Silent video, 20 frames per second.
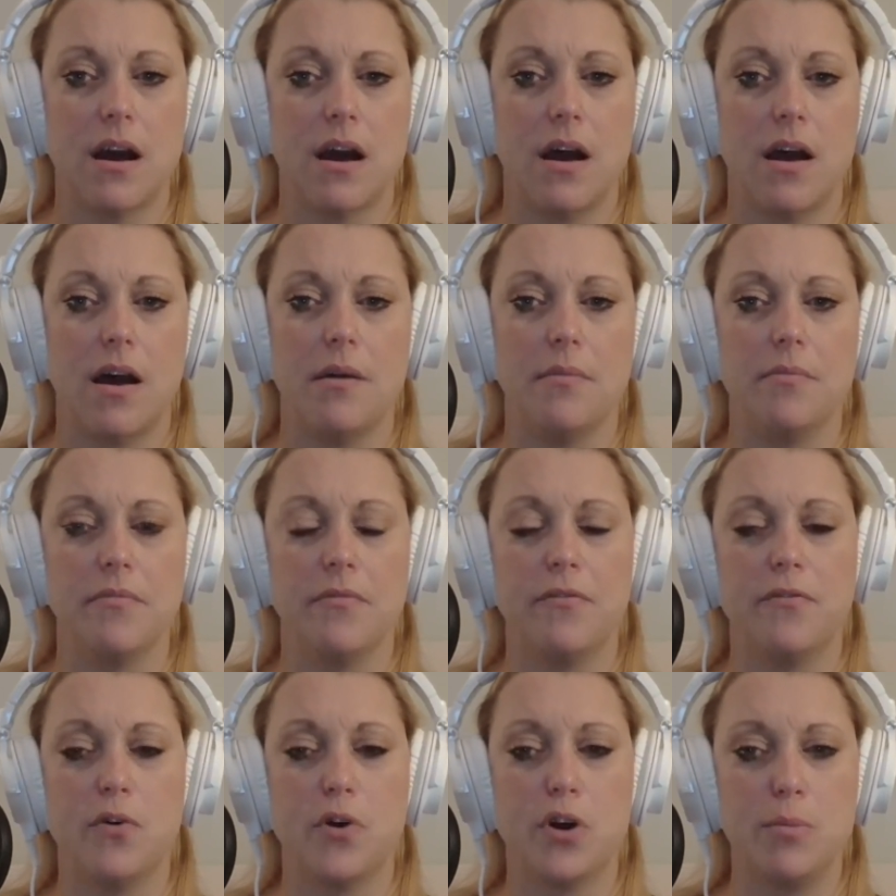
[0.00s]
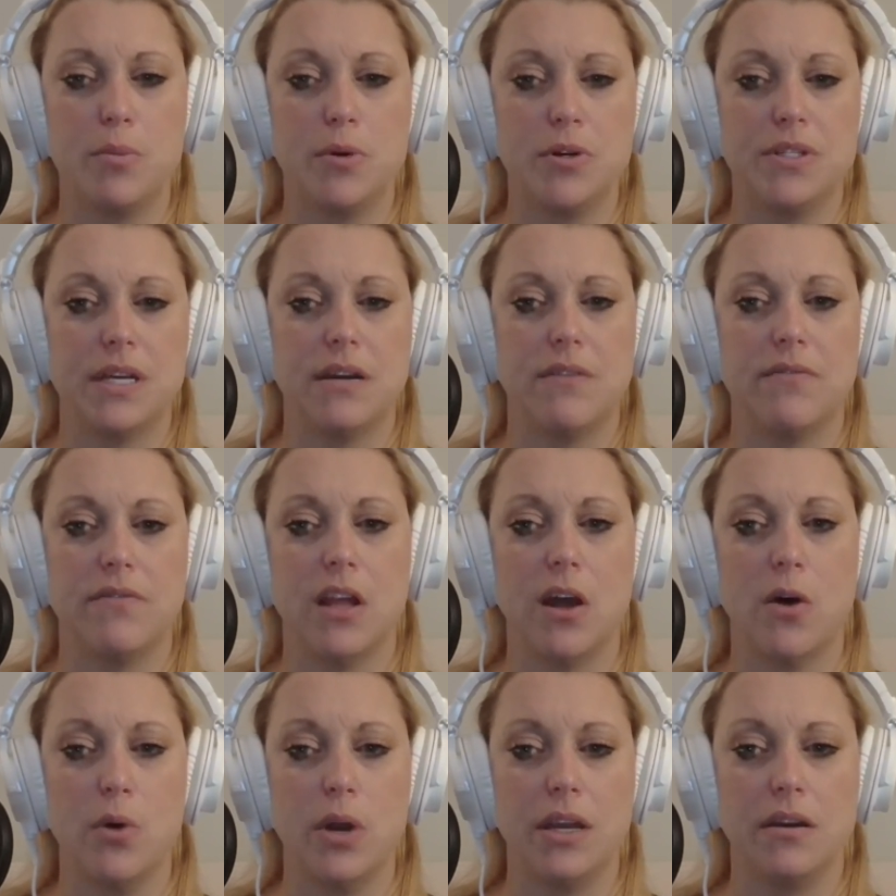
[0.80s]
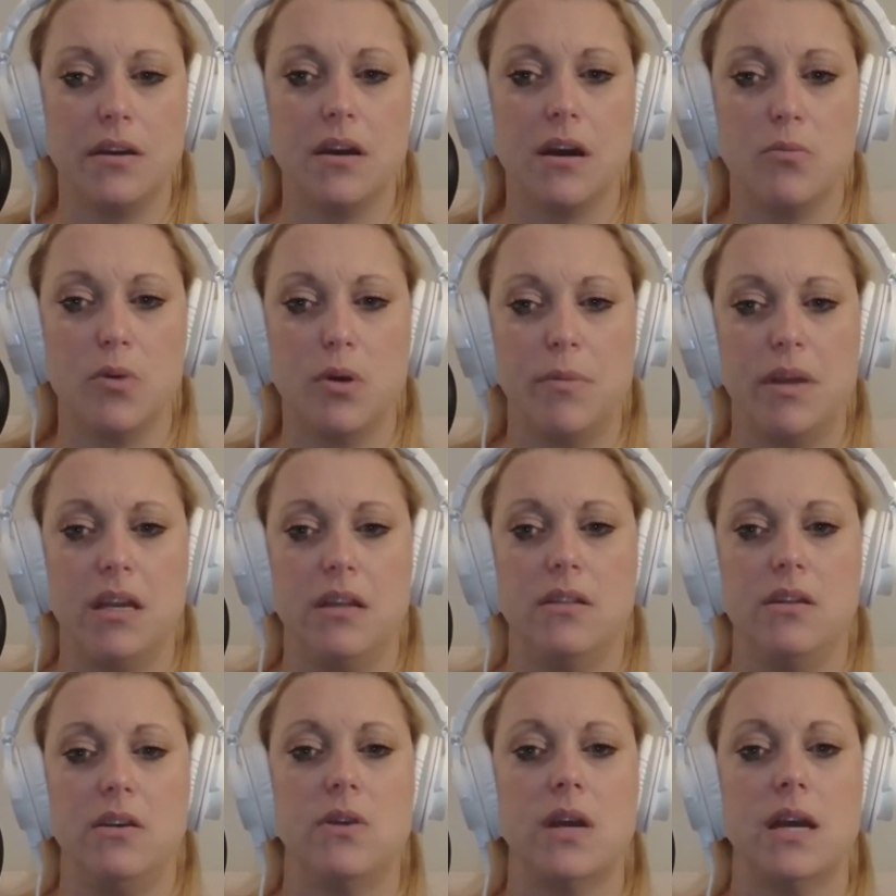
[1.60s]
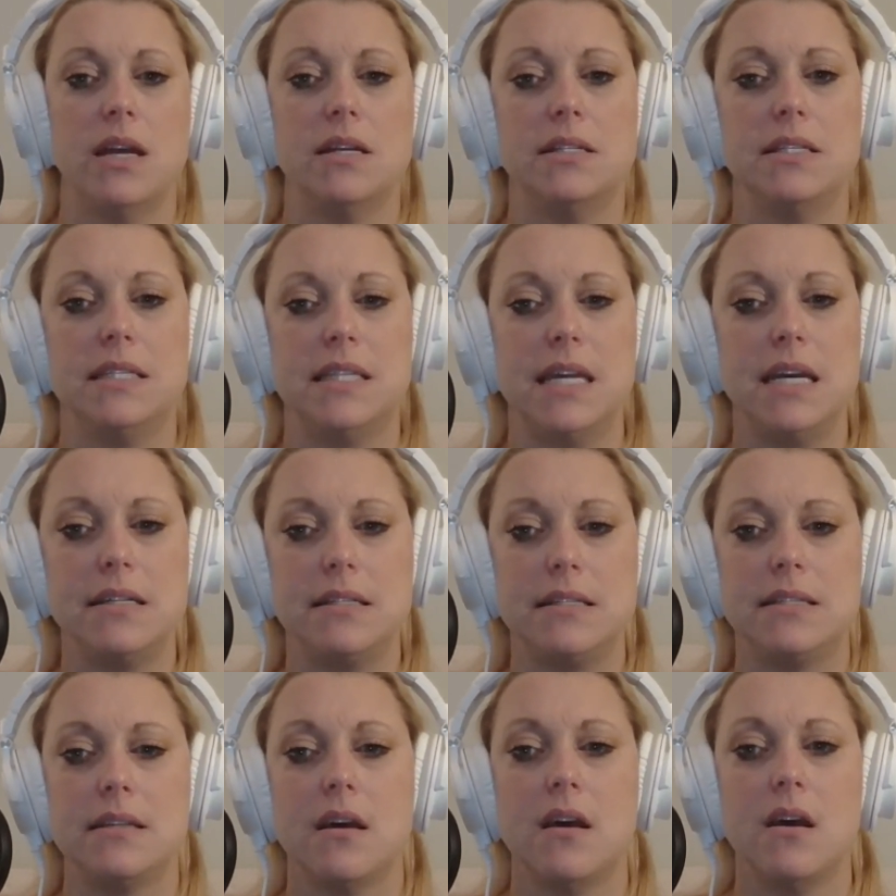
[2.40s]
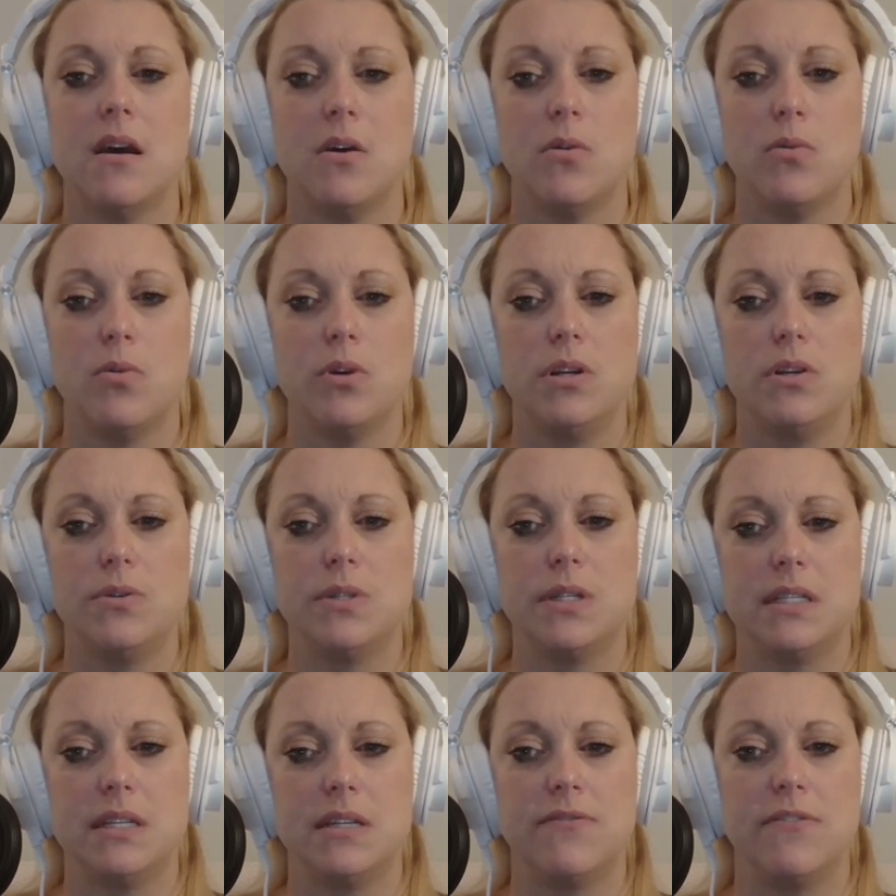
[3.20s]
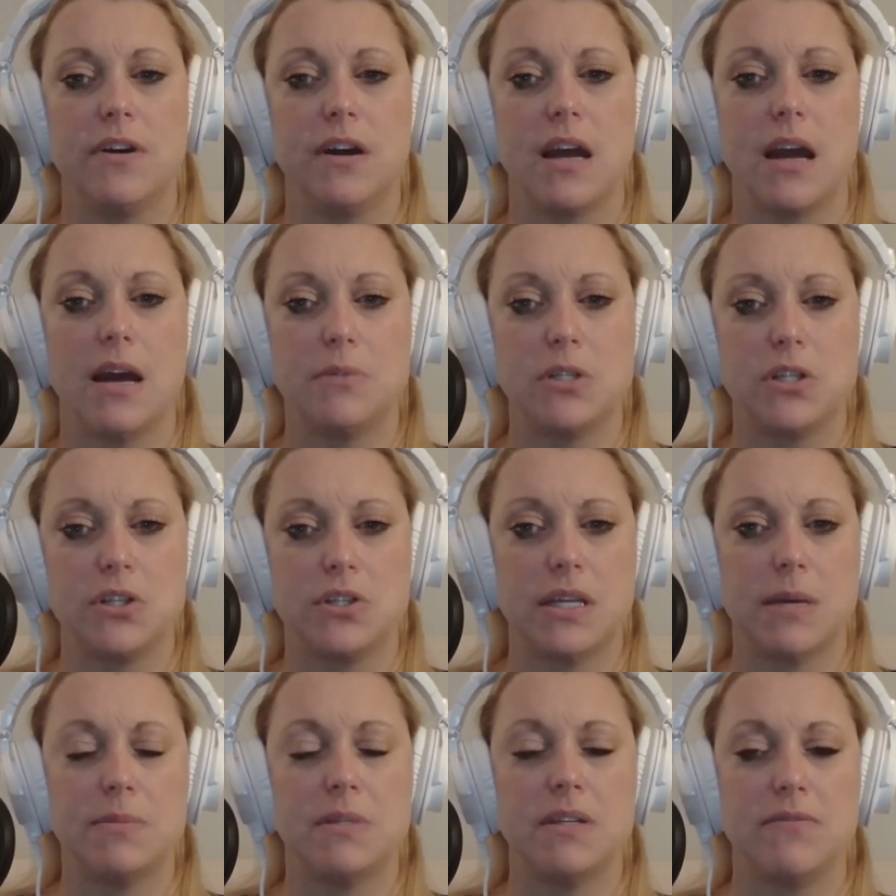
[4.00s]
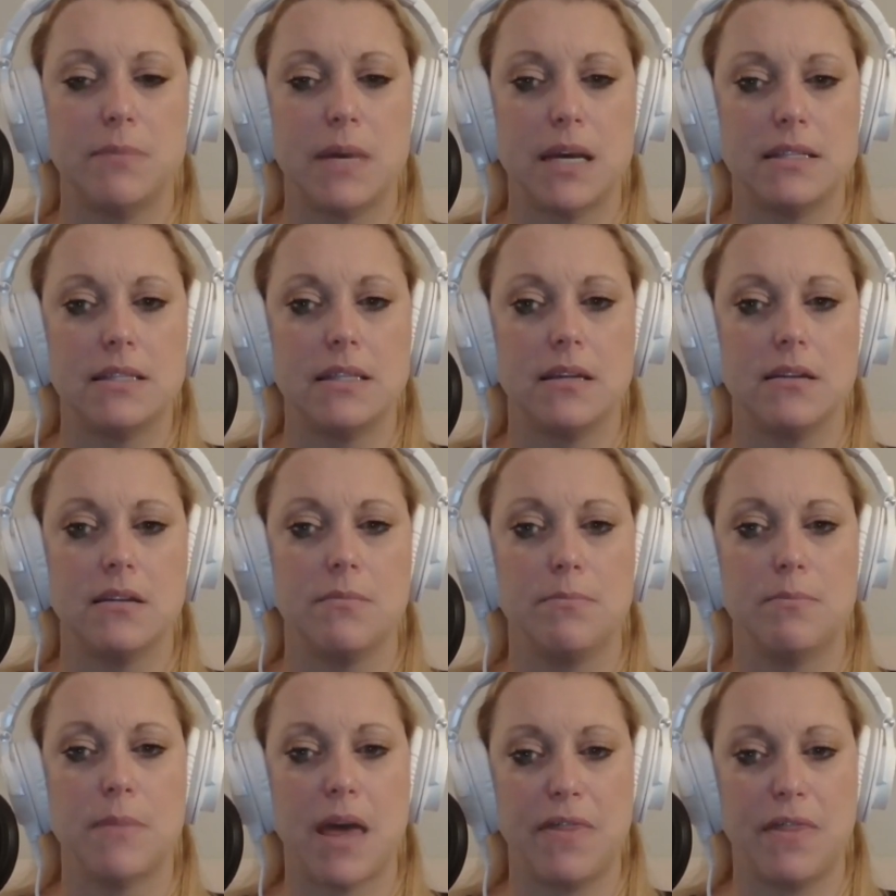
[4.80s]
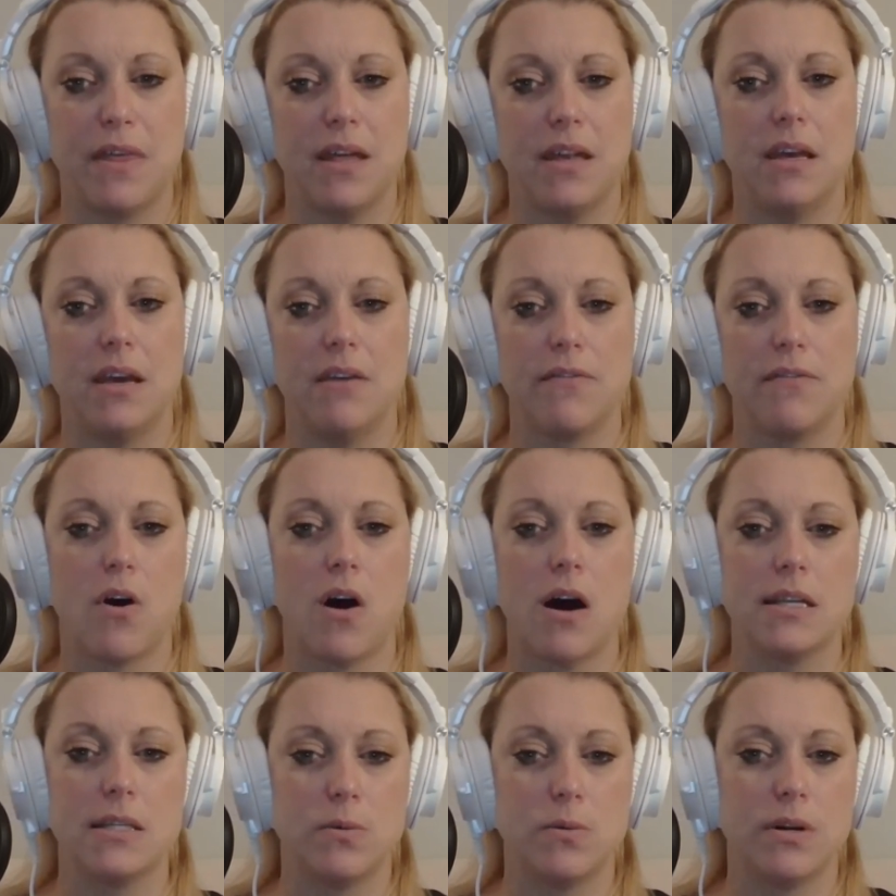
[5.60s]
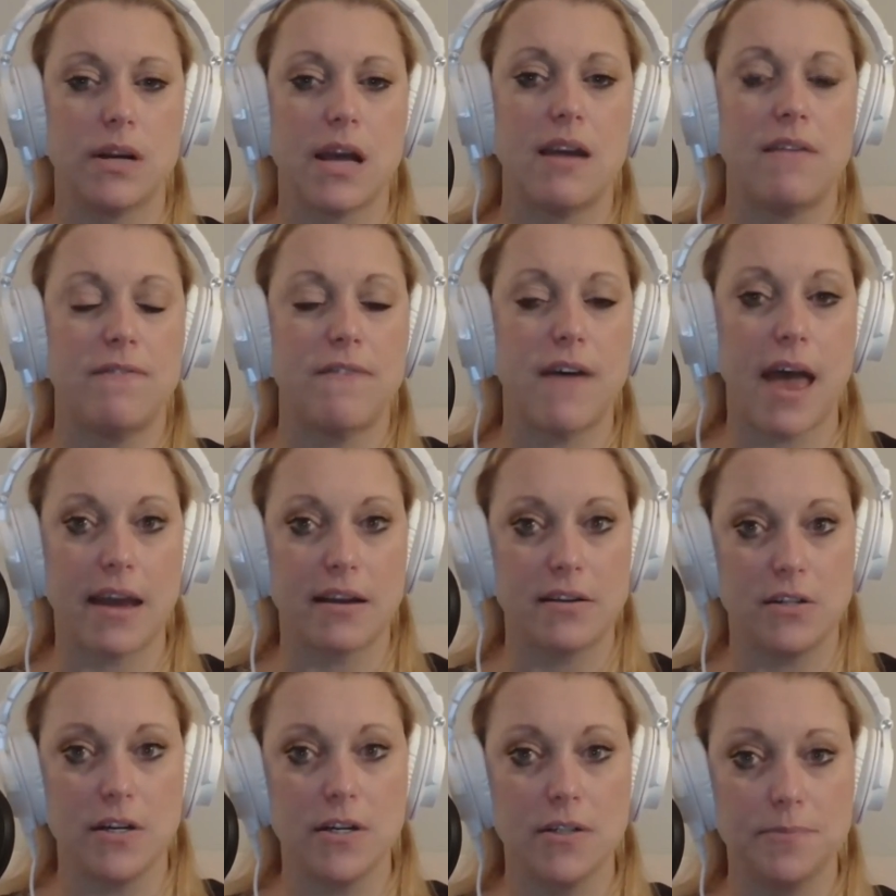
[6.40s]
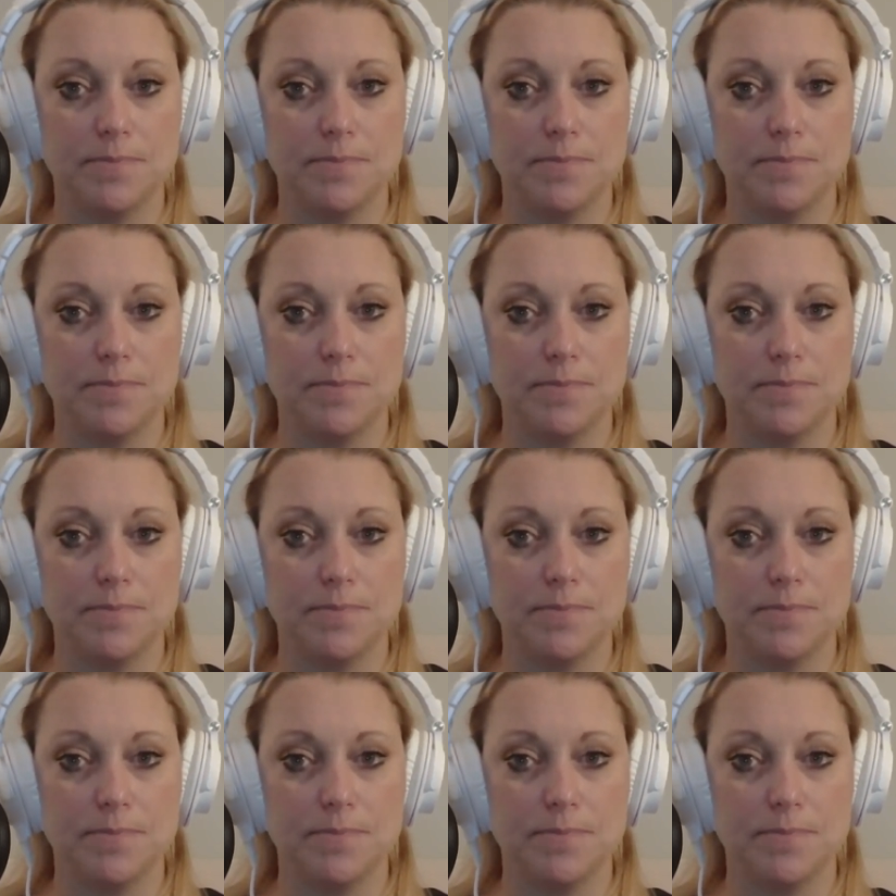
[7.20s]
40% of low-income women in the United States would use a different contraceptive method if cost were not a factor.